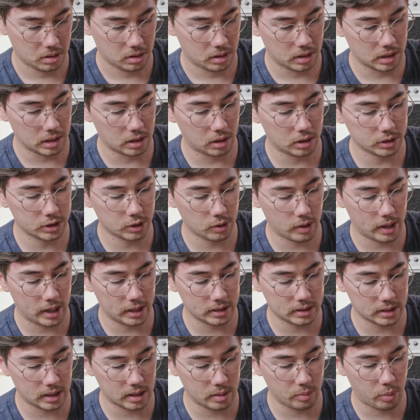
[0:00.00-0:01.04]
It also
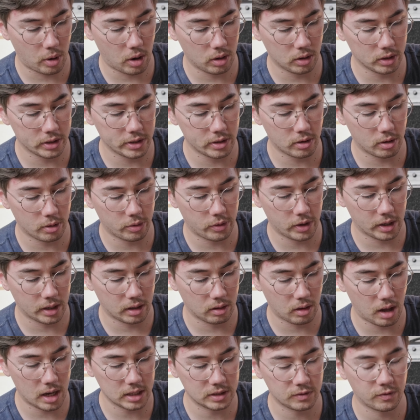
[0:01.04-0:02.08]
has a polyurethane
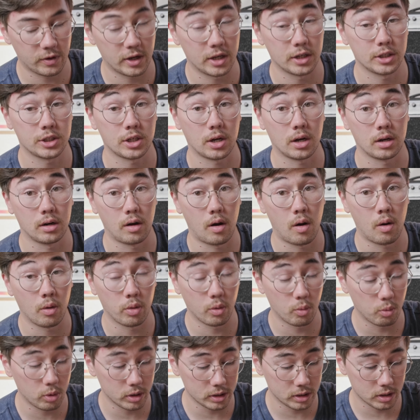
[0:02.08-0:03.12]
gloss finish on all
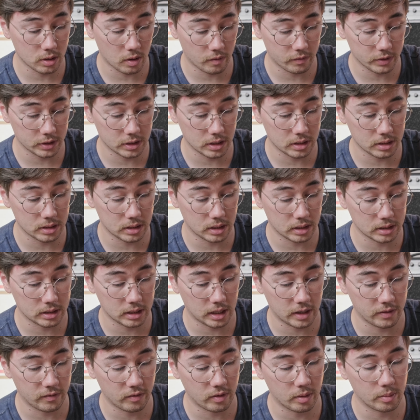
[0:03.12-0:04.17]
the wood surfaces
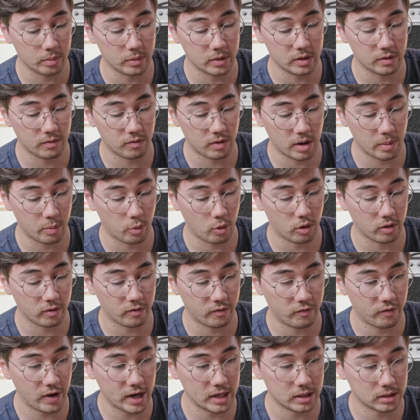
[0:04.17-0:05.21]
aside from the fretboard
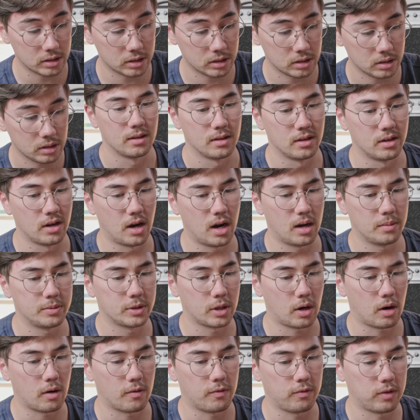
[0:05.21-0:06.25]
face. The knobs
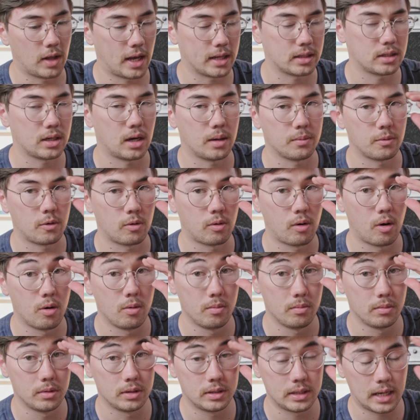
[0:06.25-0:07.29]
are flat-top
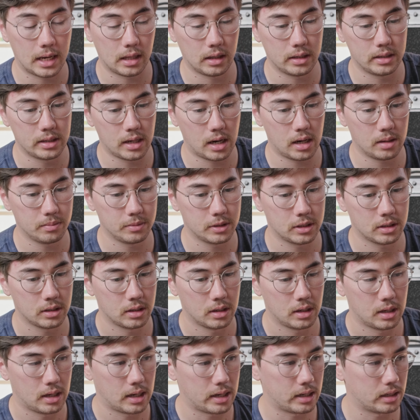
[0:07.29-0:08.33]
chrome Tele knobs,
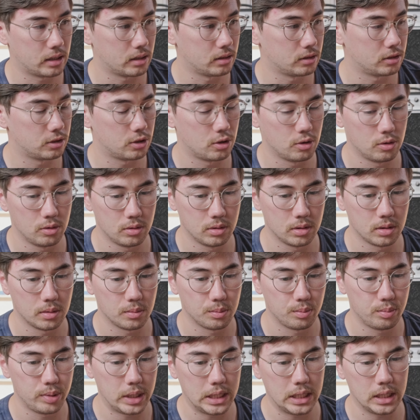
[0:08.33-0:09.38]
and it is
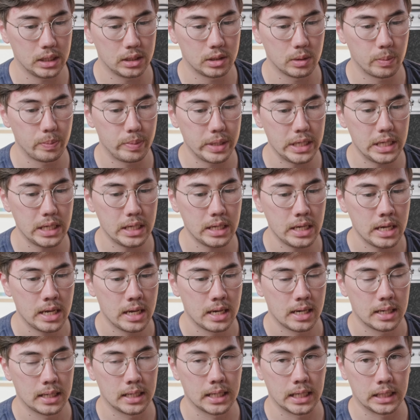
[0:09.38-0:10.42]
tuned B to B.
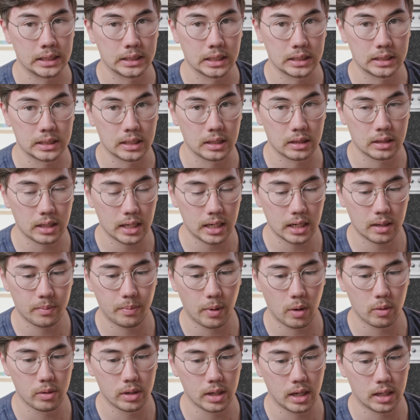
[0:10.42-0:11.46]
It has a synthetic
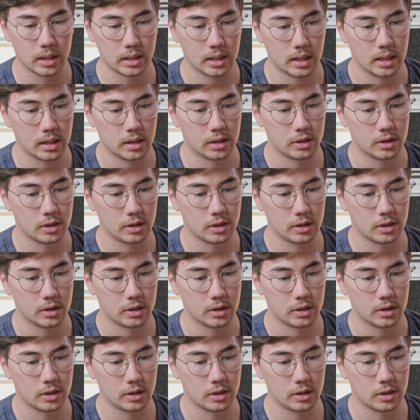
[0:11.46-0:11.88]
bone nut and a